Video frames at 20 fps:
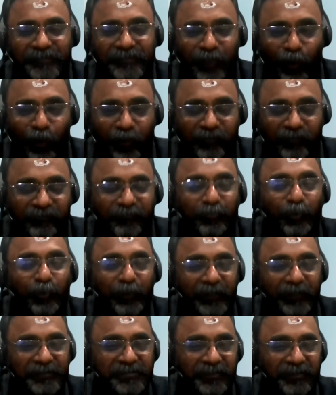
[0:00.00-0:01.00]
a lot of
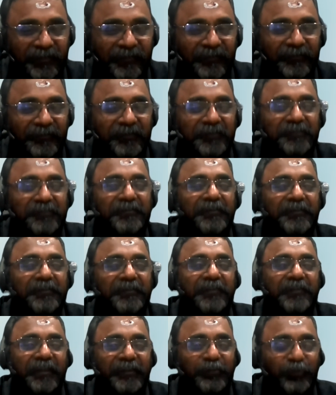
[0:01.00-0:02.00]
potential
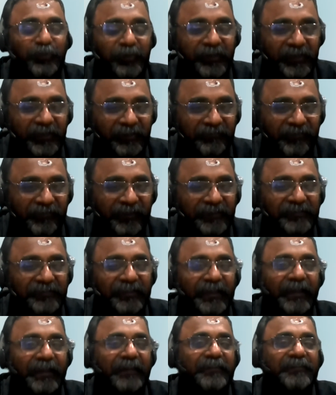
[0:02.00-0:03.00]
in trying to redefine
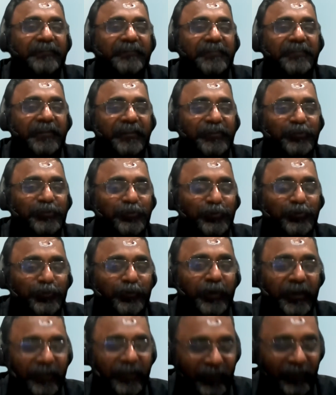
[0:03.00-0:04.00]
that, in trying
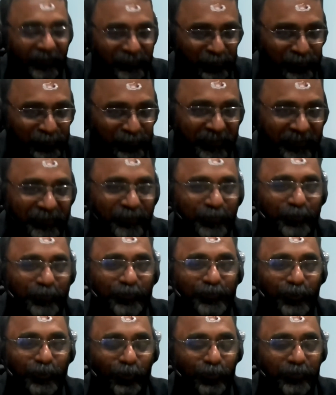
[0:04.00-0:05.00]
to, as you said,
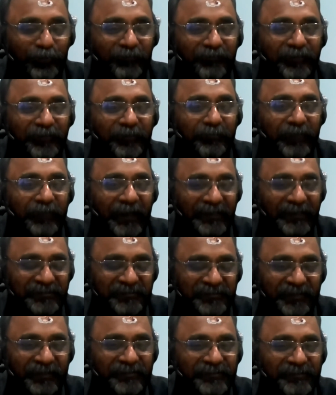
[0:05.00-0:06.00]
you're looking for a brand
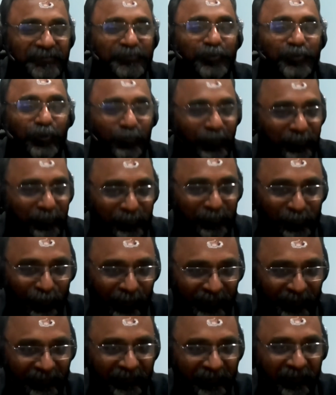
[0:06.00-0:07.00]
strategist, or maybe you
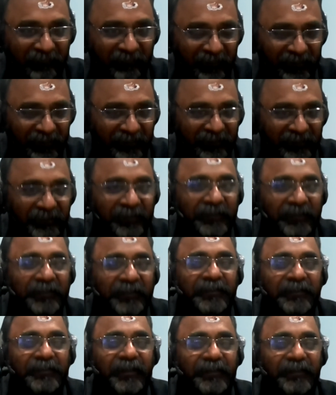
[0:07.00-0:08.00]
already have one.
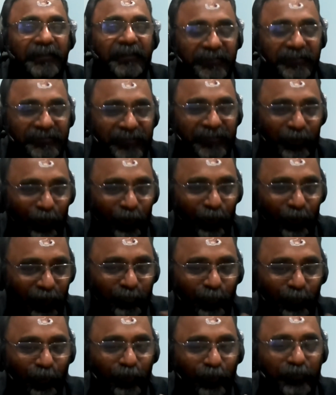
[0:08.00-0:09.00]
I think there's a
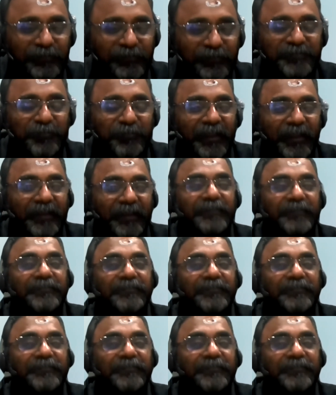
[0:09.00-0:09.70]
lot more to this break.